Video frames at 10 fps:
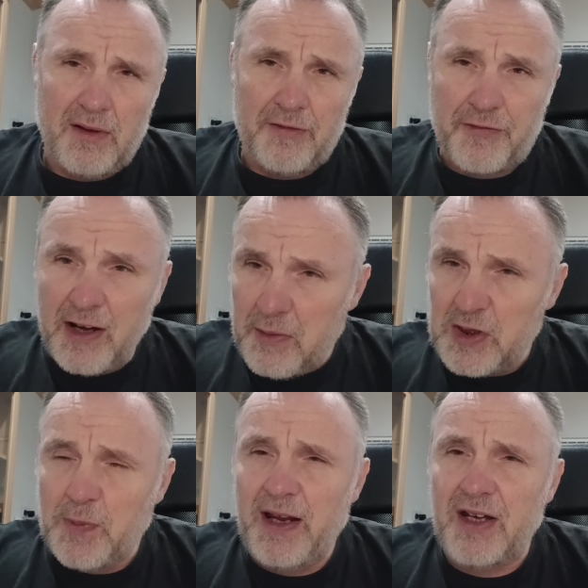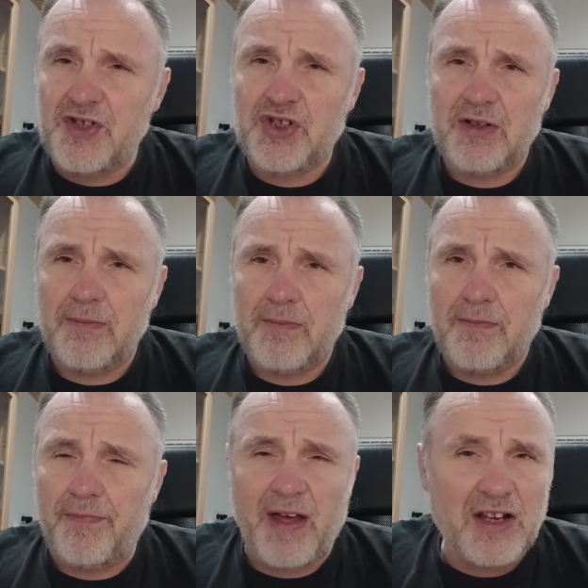Freedom of speech,
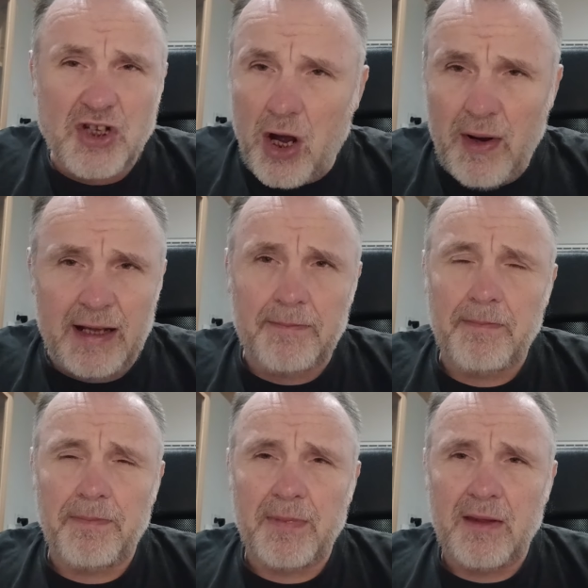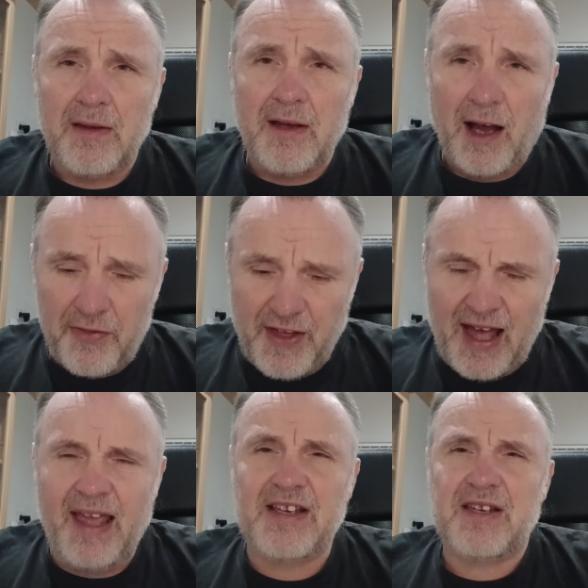that's going. And
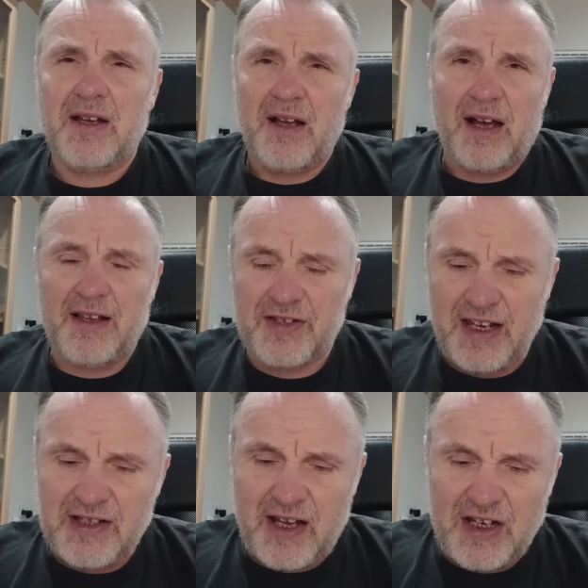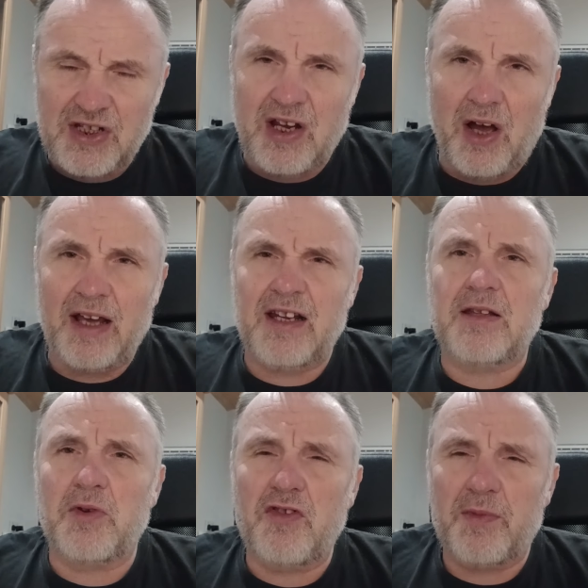that is, since I started in
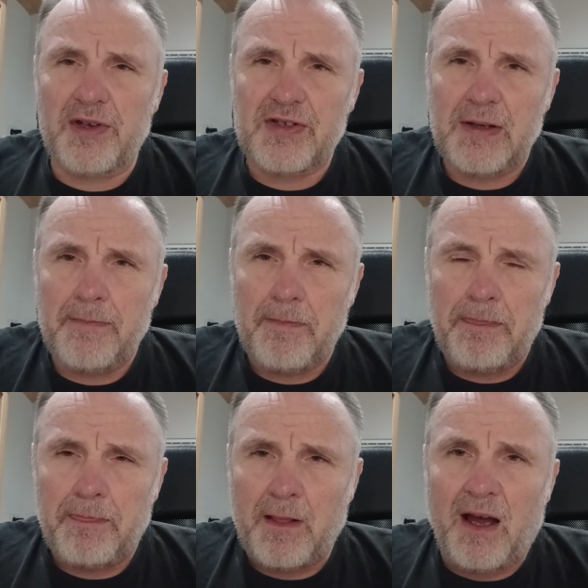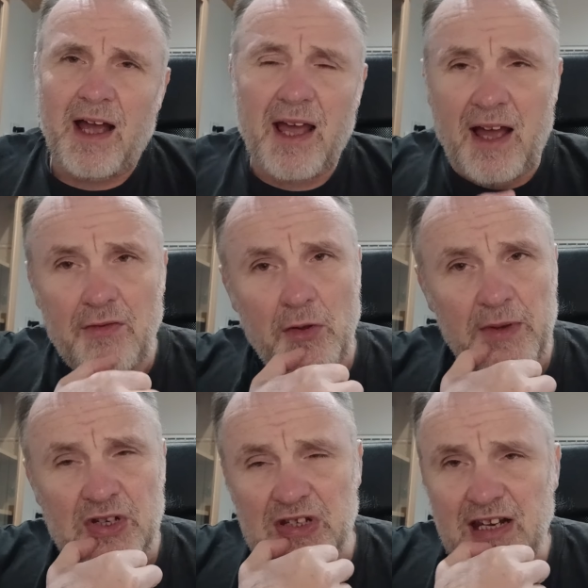the movement, I wrote the
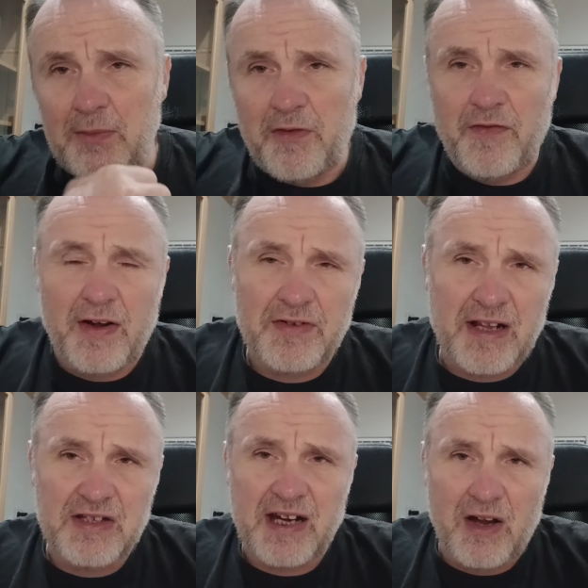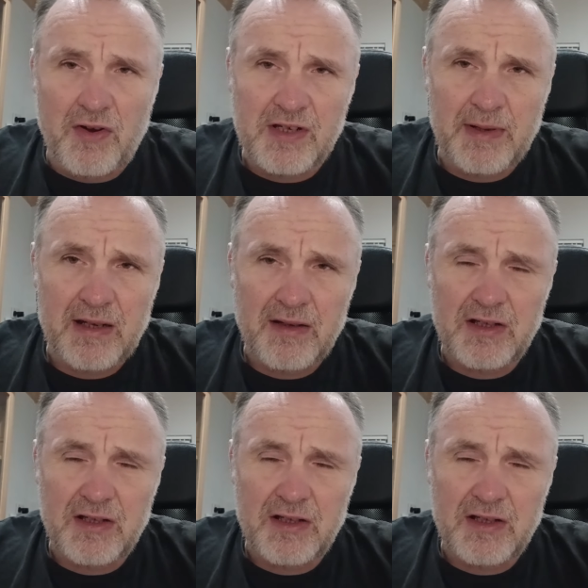mission statement for Veterans Against Terrorism in